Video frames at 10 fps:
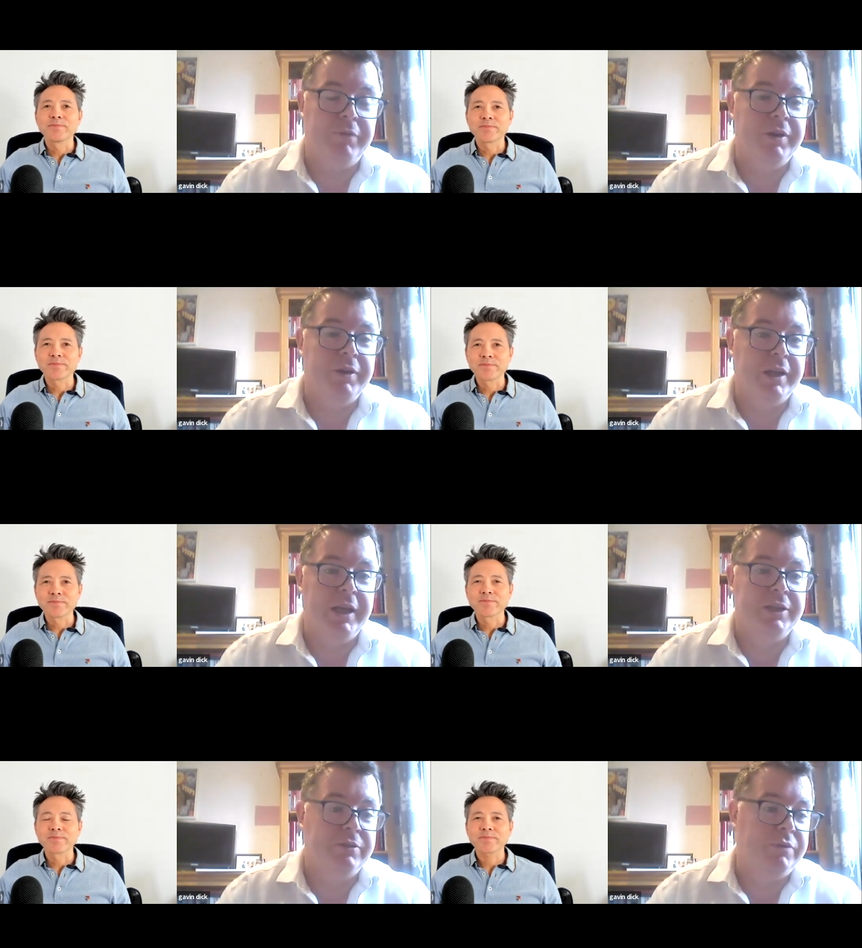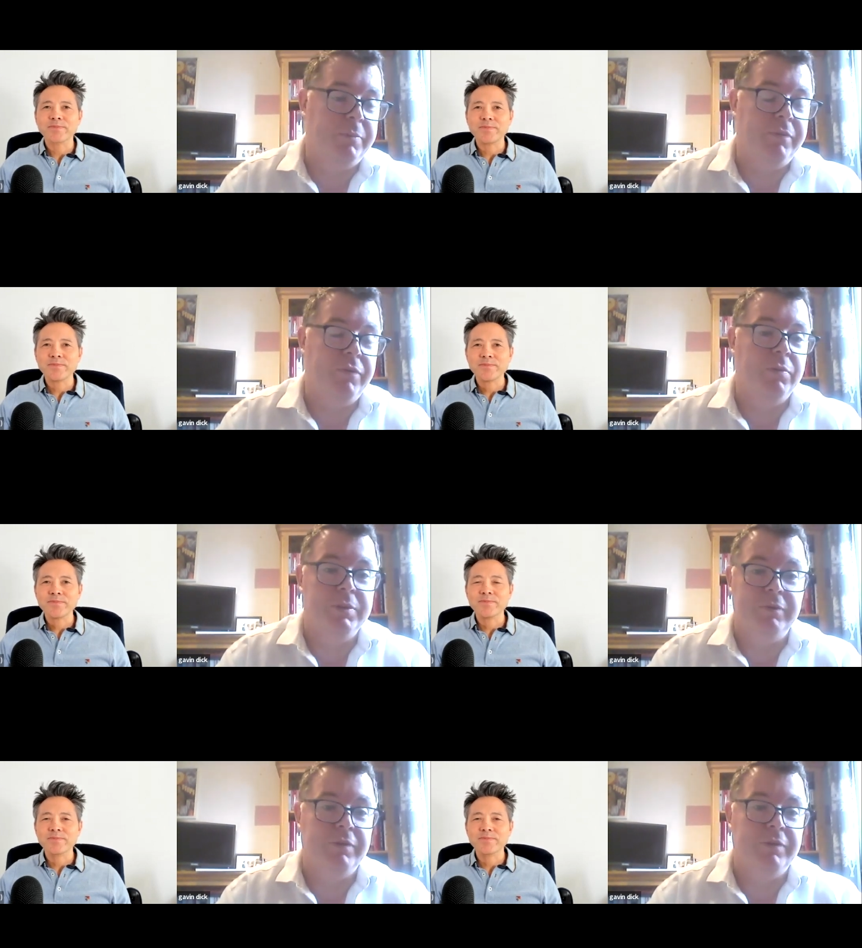Speaker 1: give an indication of the performance